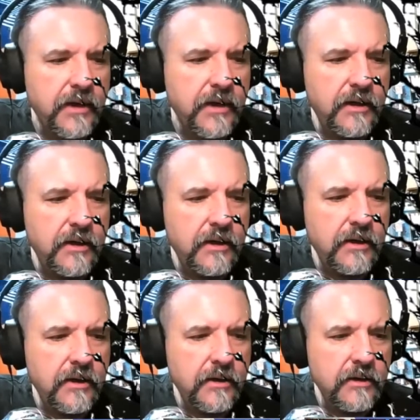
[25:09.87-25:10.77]

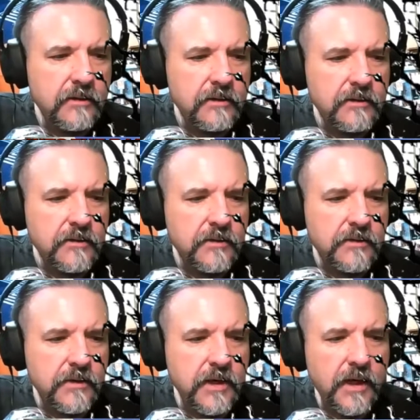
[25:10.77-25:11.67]
and uh,
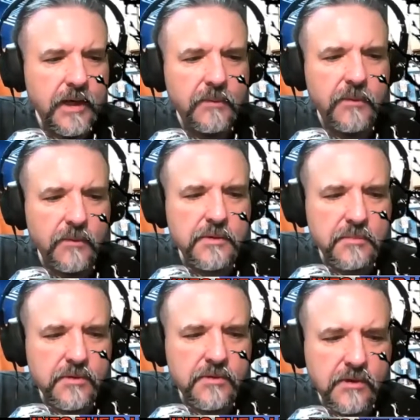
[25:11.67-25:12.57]
the night we were
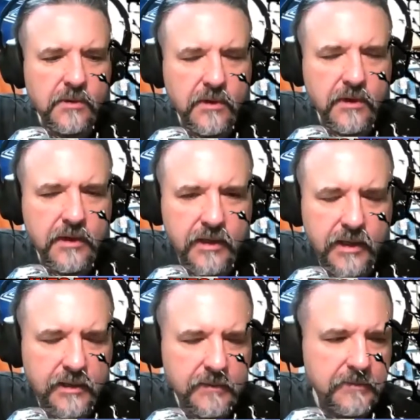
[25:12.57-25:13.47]
supposed to go on a
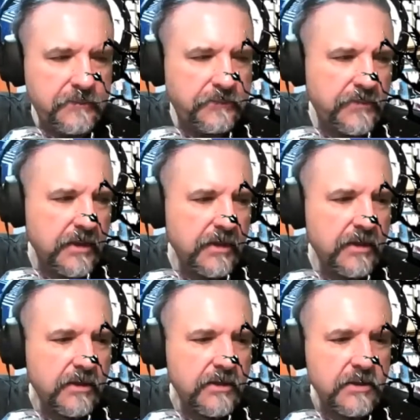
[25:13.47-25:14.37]
date,
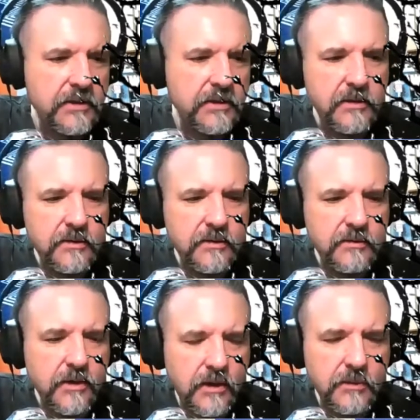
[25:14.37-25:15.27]
she
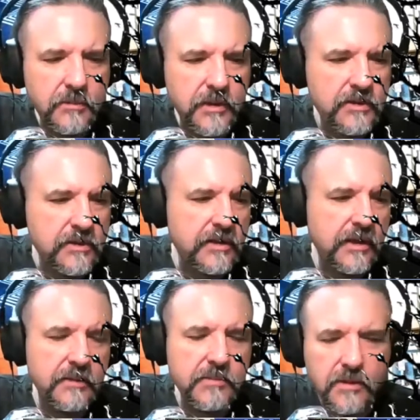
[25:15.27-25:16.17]
called me and she said,
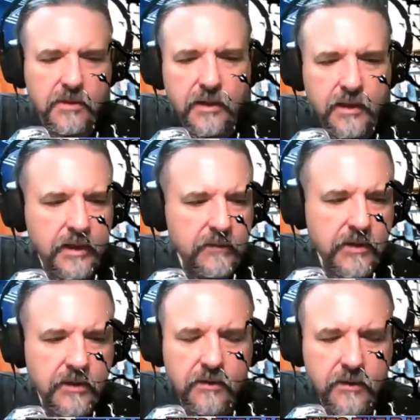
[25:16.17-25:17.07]
I'm sorry, I have to
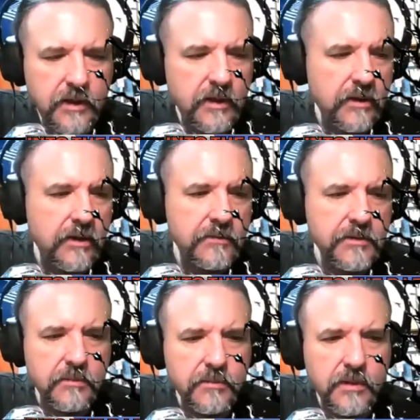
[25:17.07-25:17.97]
call the date off.
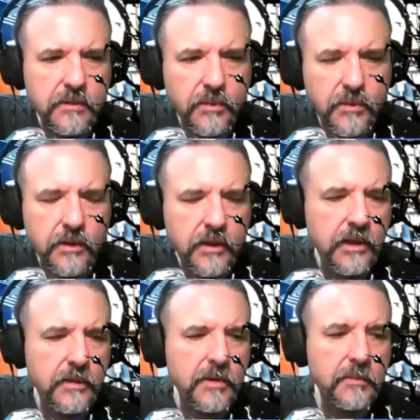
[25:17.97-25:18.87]
Something important
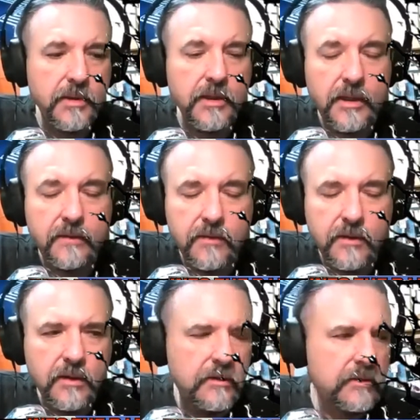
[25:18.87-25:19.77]
came up and I have to
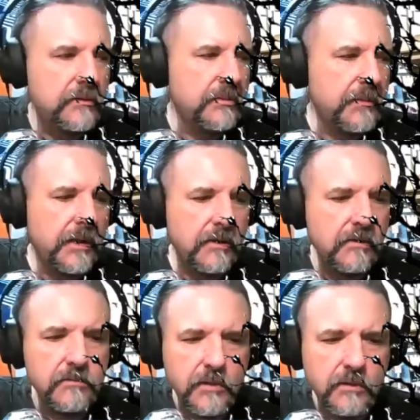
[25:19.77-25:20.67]
go. And I'm like,
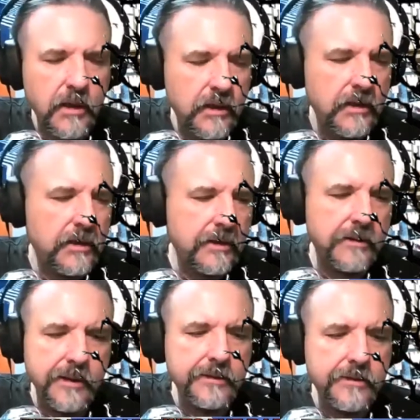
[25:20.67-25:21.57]
oh, okay, I,
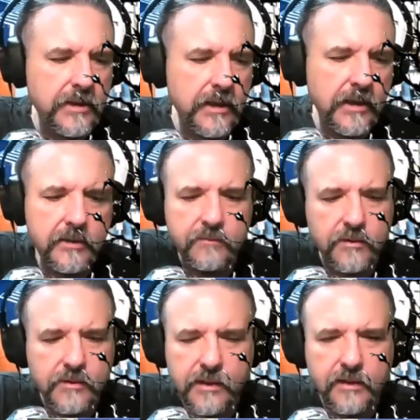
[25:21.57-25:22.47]
I understand. And of
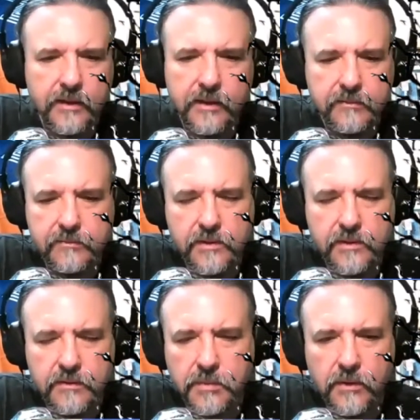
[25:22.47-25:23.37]
course, I thought she
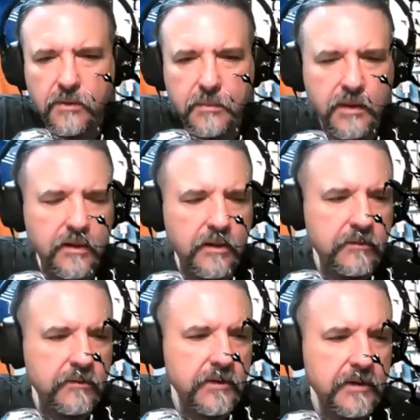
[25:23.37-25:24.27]
was blowing me off.